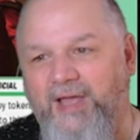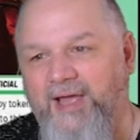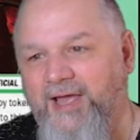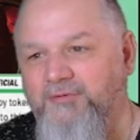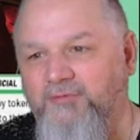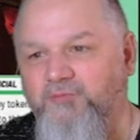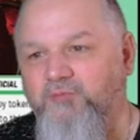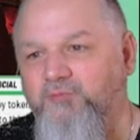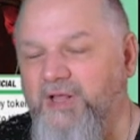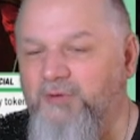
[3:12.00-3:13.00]
And
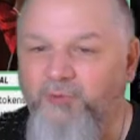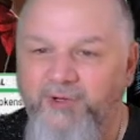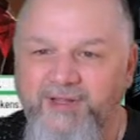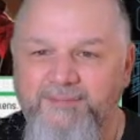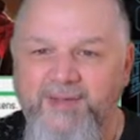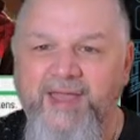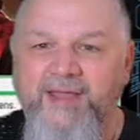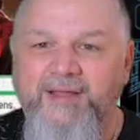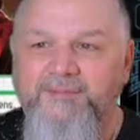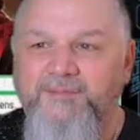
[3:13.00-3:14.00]
really,
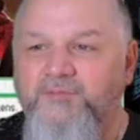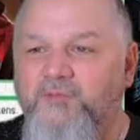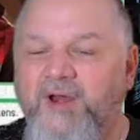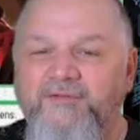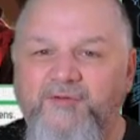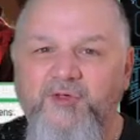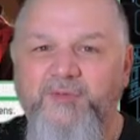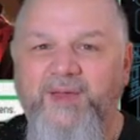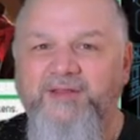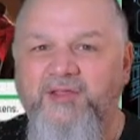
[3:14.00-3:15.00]
when I first
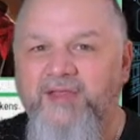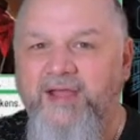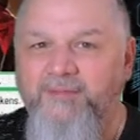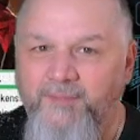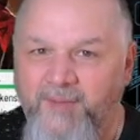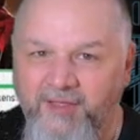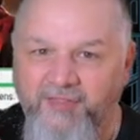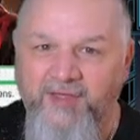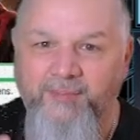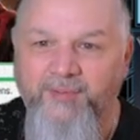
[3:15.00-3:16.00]
made this deck, my
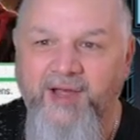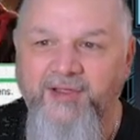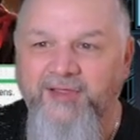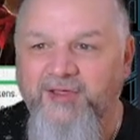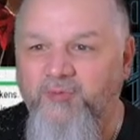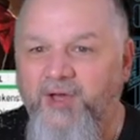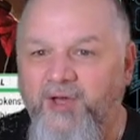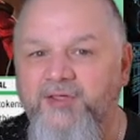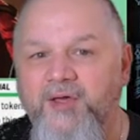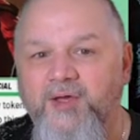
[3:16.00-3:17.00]
thought process
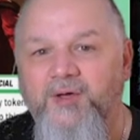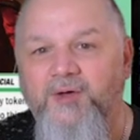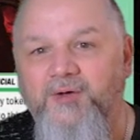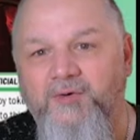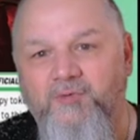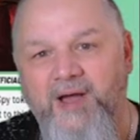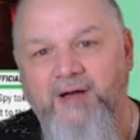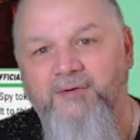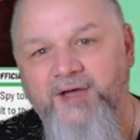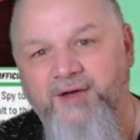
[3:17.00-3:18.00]
was,
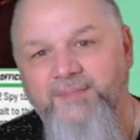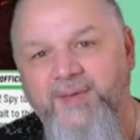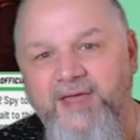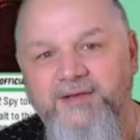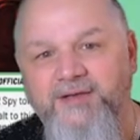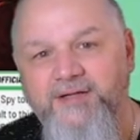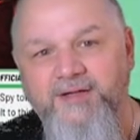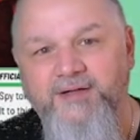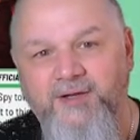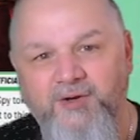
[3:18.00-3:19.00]
wow, command
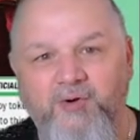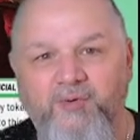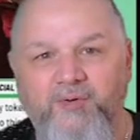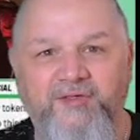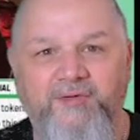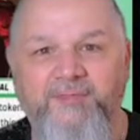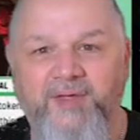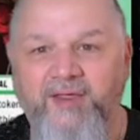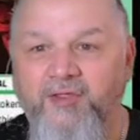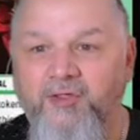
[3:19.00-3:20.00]
heroism
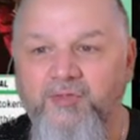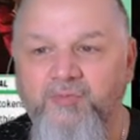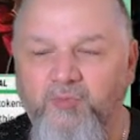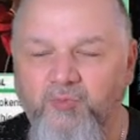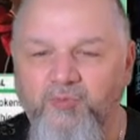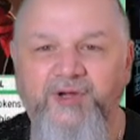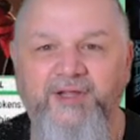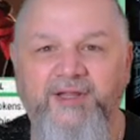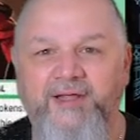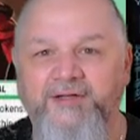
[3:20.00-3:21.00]
is
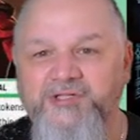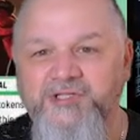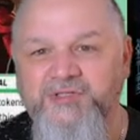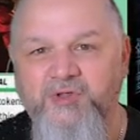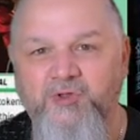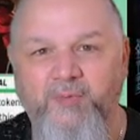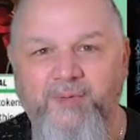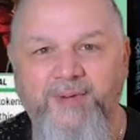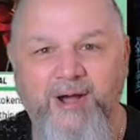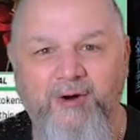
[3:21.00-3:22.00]
really just super
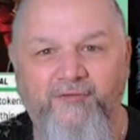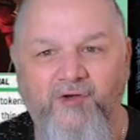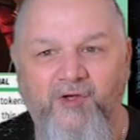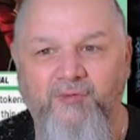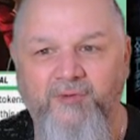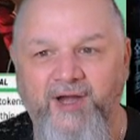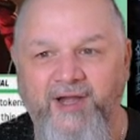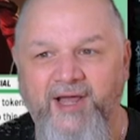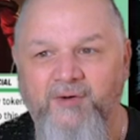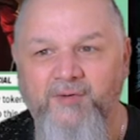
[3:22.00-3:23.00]
powerful right
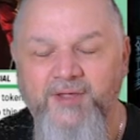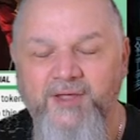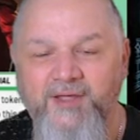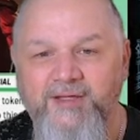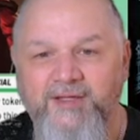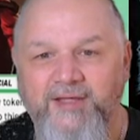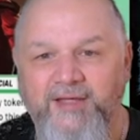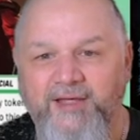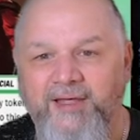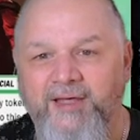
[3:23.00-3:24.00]
now.
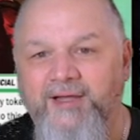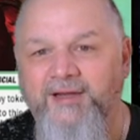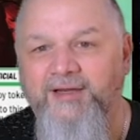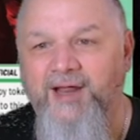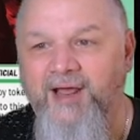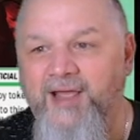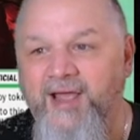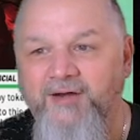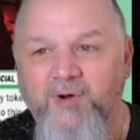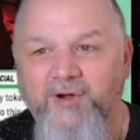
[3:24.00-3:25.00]
And I
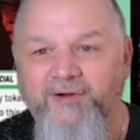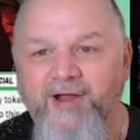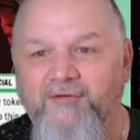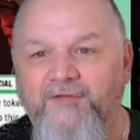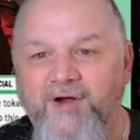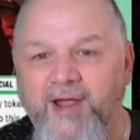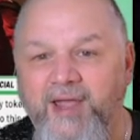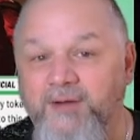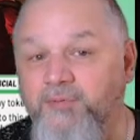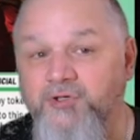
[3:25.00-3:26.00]
kind of wondered how far I
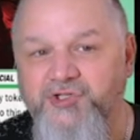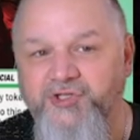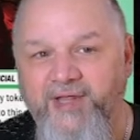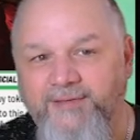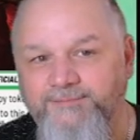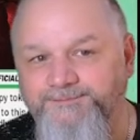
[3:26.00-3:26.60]
could push that.